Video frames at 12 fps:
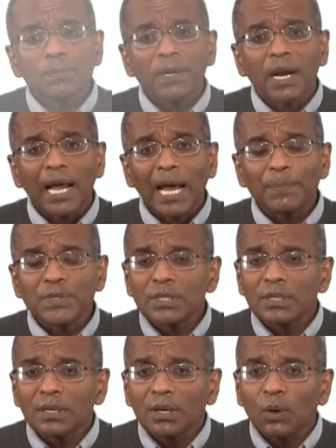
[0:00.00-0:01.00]
it perhaps
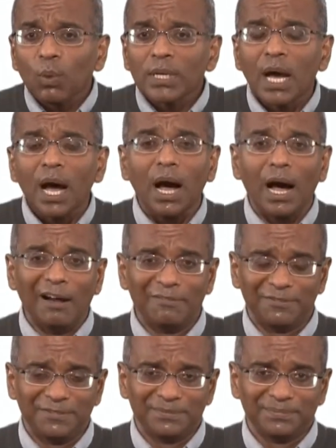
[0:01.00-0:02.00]

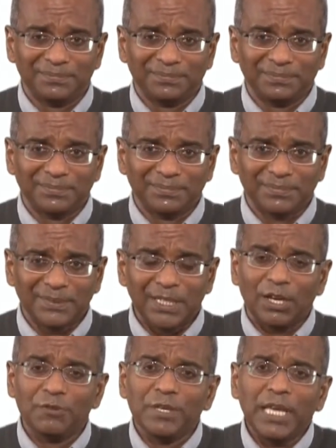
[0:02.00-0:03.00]
1/2? Now,
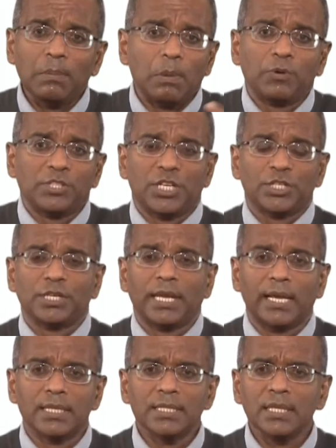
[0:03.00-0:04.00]
if you came up with such an
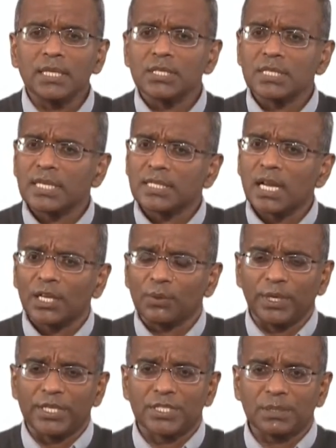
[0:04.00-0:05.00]
answer, this is entirely
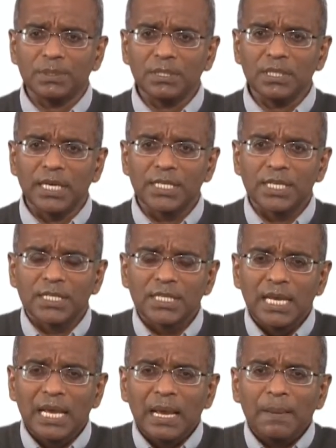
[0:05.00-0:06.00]
reasonable. It is
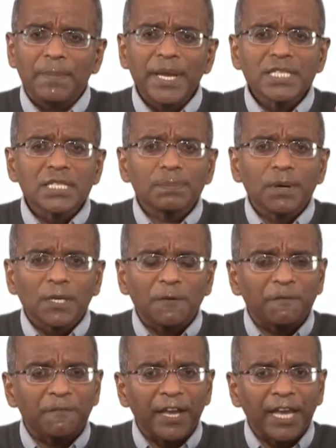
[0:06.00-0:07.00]
based upon a
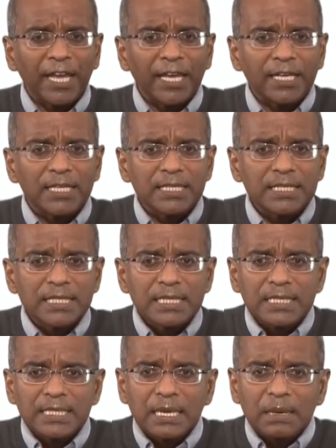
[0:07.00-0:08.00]
vague
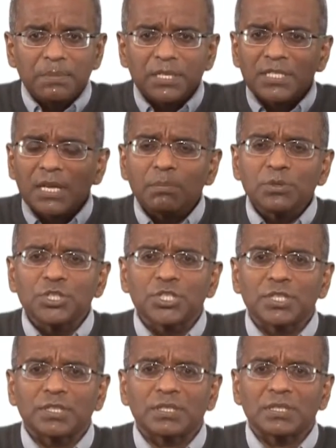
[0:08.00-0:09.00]

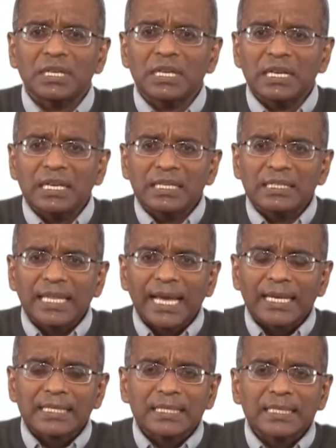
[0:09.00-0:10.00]
presumption
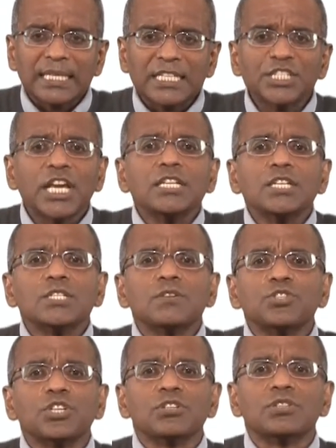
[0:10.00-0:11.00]
that the genders of
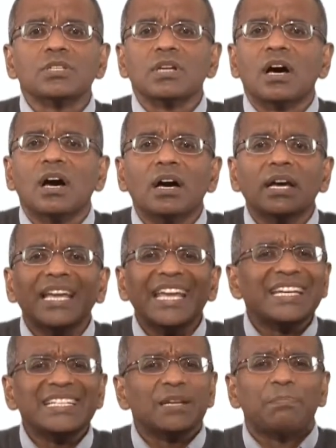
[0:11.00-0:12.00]
children are
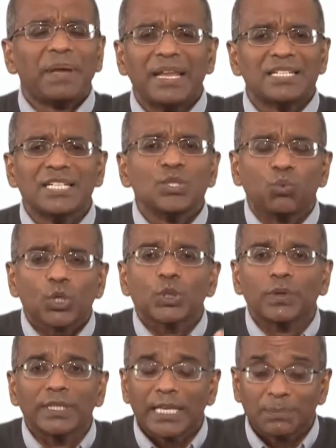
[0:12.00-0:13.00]
independent,
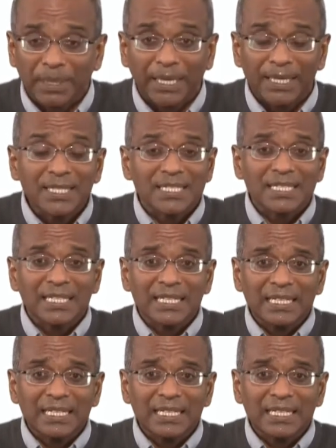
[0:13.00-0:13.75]
whatever that means,